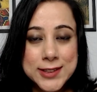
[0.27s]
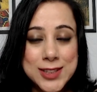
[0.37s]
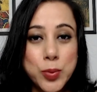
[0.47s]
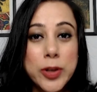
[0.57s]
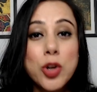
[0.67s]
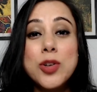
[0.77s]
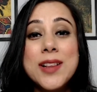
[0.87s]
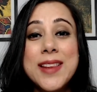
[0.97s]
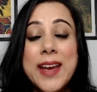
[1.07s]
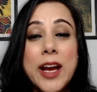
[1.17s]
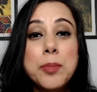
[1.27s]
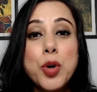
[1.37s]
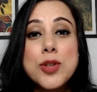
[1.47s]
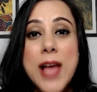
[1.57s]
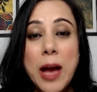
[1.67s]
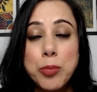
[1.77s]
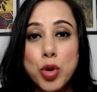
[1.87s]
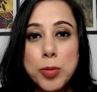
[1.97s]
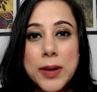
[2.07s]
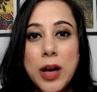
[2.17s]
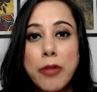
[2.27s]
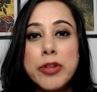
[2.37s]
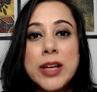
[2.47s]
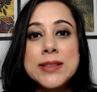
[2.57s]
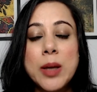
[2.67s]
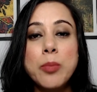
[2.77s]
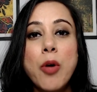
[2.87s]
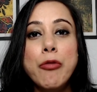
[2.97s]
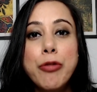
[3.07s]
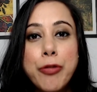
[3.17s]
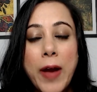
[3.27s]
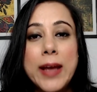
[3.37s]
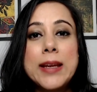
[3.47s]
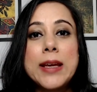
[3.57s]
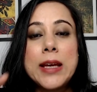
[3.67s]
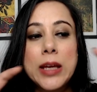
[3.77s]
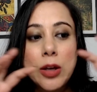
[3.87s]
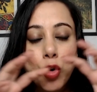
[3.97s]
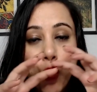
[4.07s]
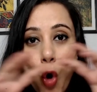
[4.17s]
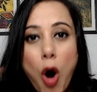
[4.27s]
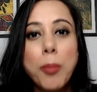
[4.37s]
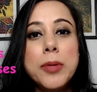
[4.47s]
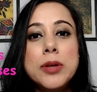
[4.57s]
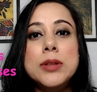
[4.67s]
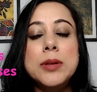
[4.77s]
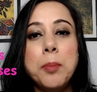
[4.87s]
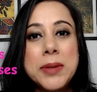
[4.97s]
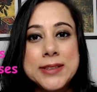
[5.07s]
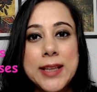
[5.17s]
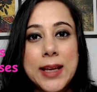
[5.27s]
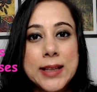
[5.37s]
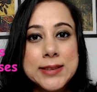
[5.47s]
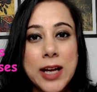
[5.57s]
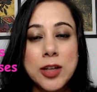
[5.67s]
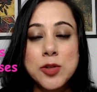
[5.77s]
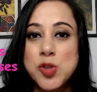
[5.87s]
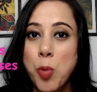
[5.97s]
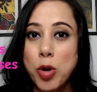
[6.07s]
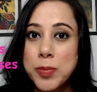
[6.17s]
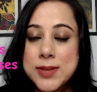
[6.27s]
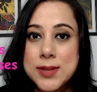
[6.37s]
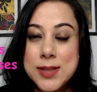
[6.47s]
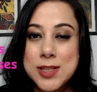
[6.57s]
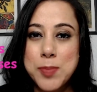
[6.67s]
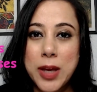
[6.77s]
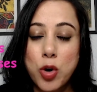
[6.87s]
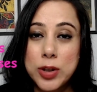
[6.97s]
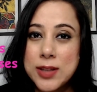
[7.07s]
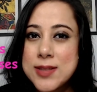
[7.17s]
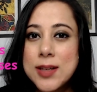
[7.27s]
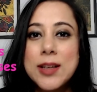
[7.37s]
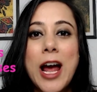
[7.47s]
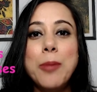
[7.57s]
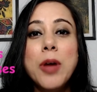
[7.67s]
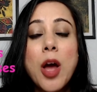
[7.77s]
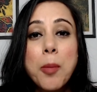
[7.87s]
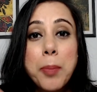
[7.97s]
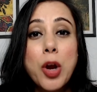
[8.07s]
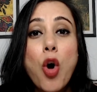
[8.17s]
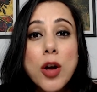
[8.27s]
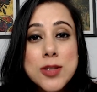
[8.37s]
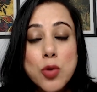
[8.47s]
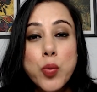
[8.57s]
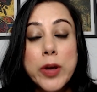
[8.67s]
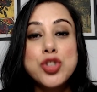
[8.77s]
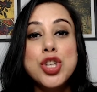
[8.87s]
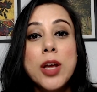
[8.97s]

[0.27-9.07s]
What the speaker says: this video till the end because I'm going to be covering some very common mistakes that small businesses make on Instagram, because of which